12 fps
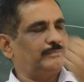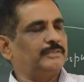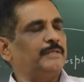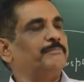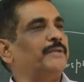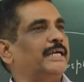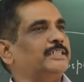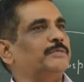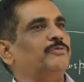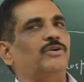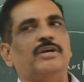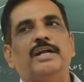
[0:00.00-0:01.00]
remnants of
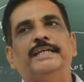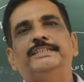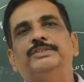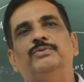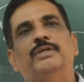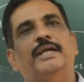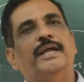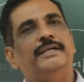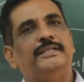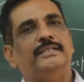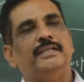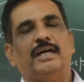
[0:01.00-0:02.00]
chondrites you will get
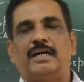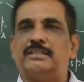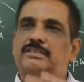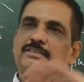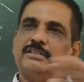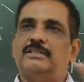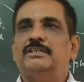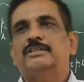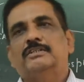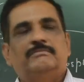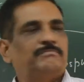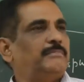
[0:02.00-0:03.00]
in earth
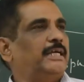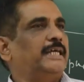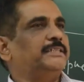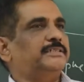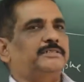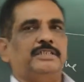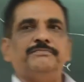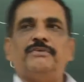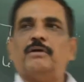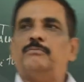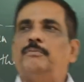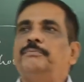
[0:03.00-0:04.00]
as in
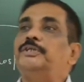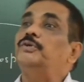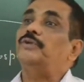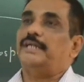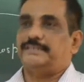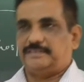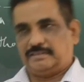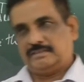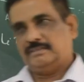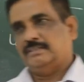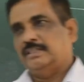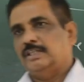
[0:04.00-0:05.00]
form of meteorites.
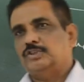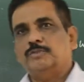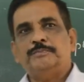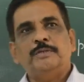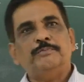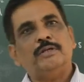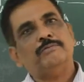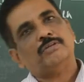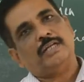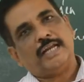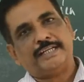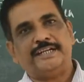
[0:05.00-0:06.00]
So people have
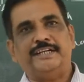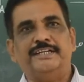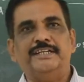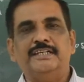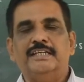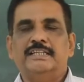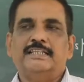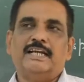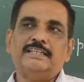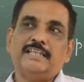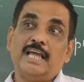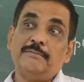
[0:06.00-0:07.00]
collected it
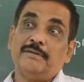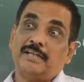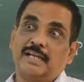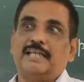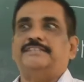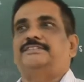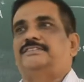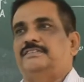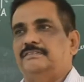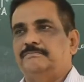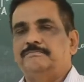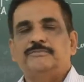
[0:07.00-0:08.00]
and they have analyzed.
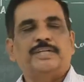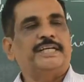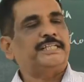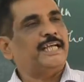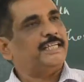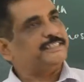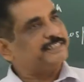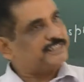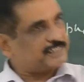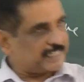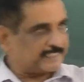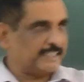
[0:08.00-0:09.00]
It has its
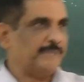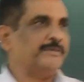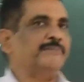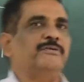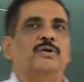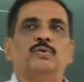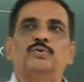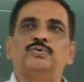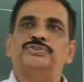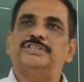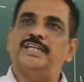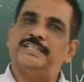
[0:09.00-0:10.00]
trace element values,
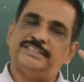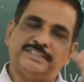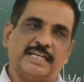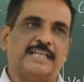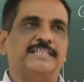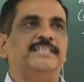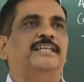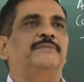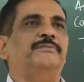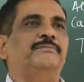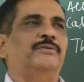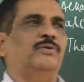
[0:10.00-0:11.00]
it has its RE
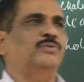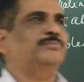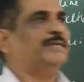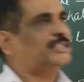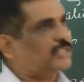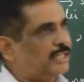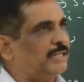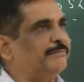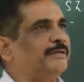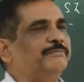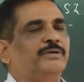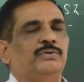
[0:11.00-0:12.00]
element values, major
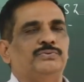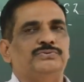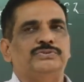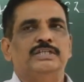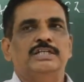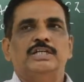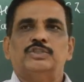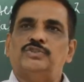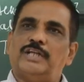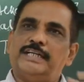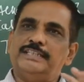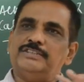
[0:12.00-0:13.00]
element values. So
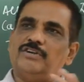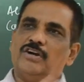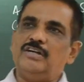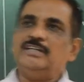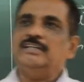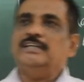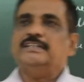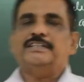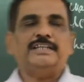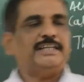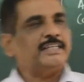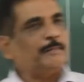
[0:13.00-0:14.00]
that is called, it
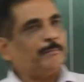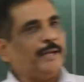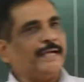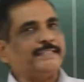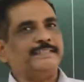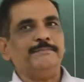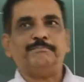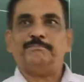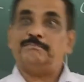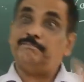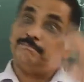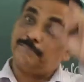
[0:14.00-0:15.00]
reflects the
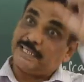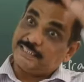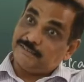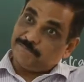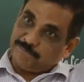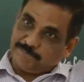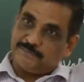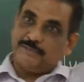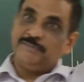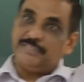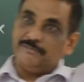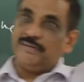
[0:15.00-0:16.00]

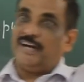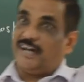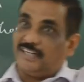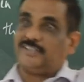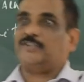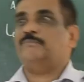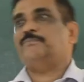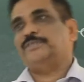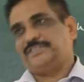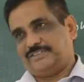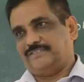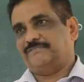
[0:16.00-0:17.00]
primitive earth
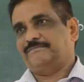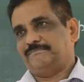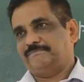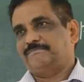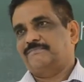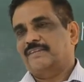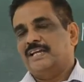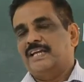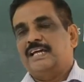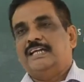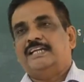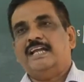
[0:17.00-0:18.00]
composition.
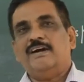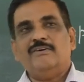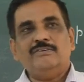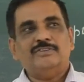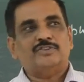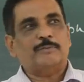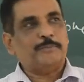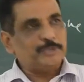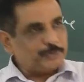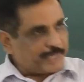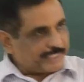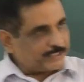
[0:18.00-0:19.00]
Now suppose you get a